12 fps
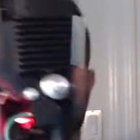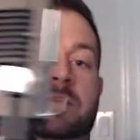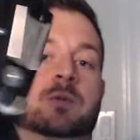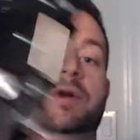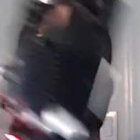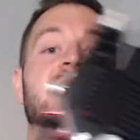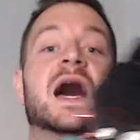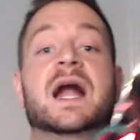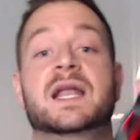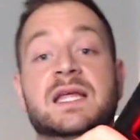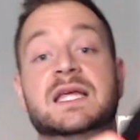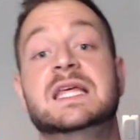were
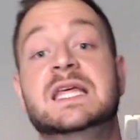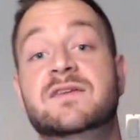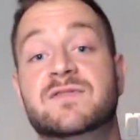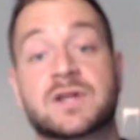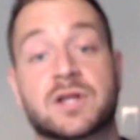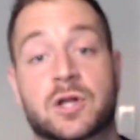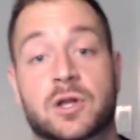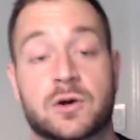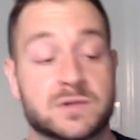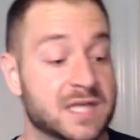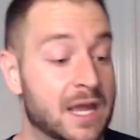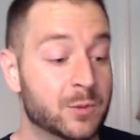not even
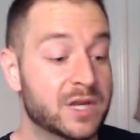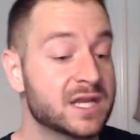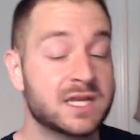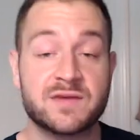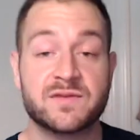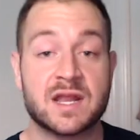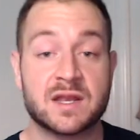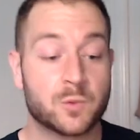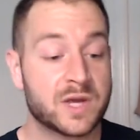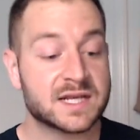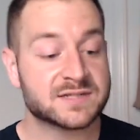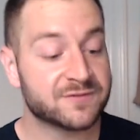close, and we
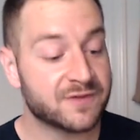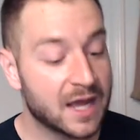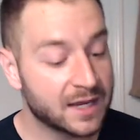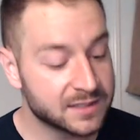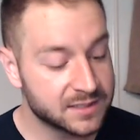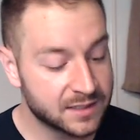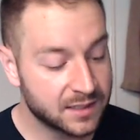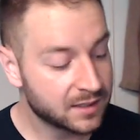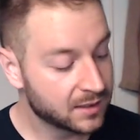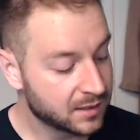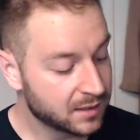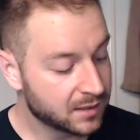had to find
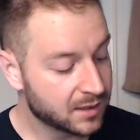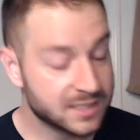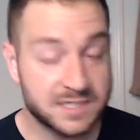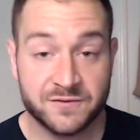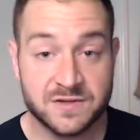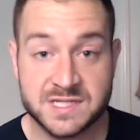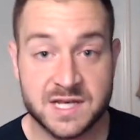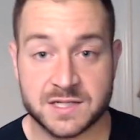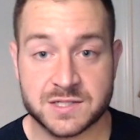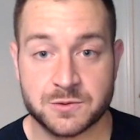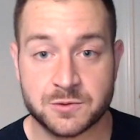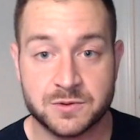a different set of
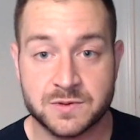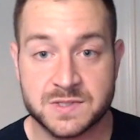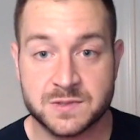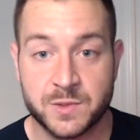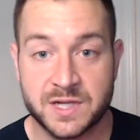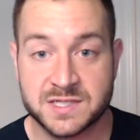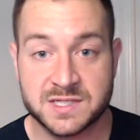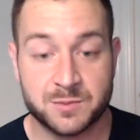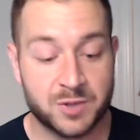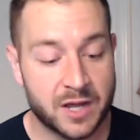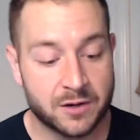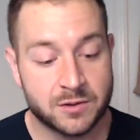screws. We had to
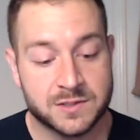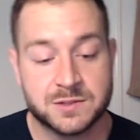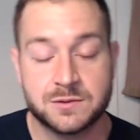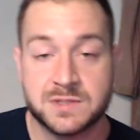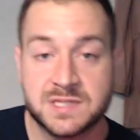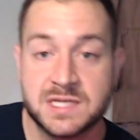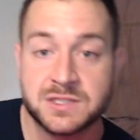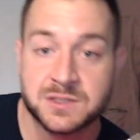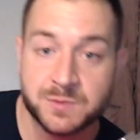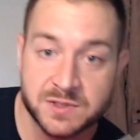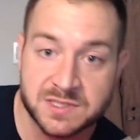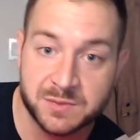supply our own screws. These are
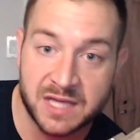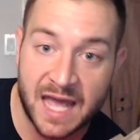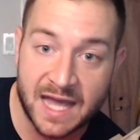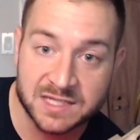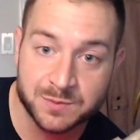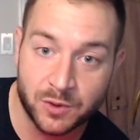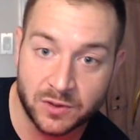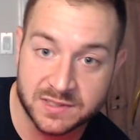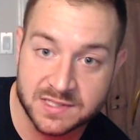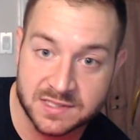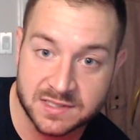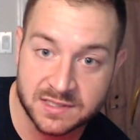supposed to be hex
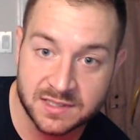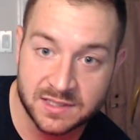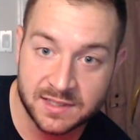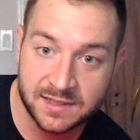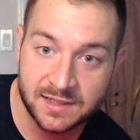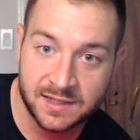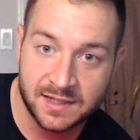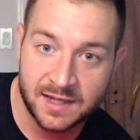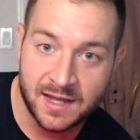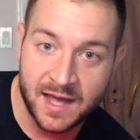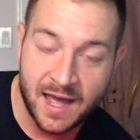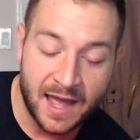bolts,
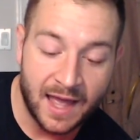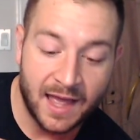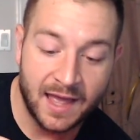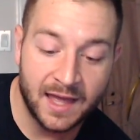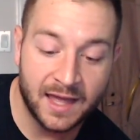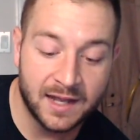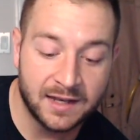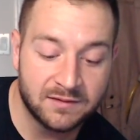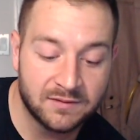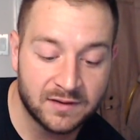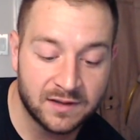and